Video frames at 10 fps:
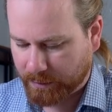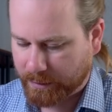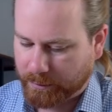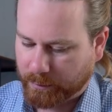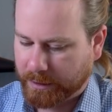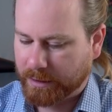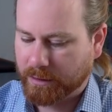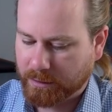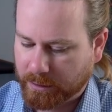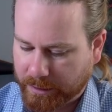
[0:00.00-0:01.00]
So we
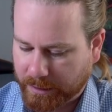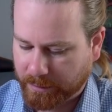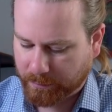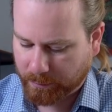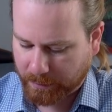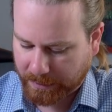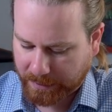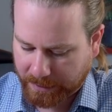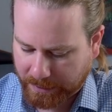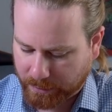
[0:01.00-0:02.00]
are looking for
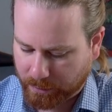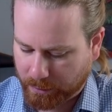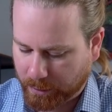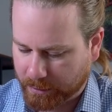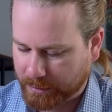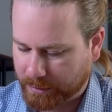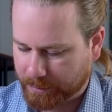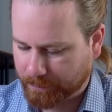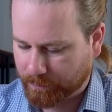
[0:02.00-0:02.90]
a not.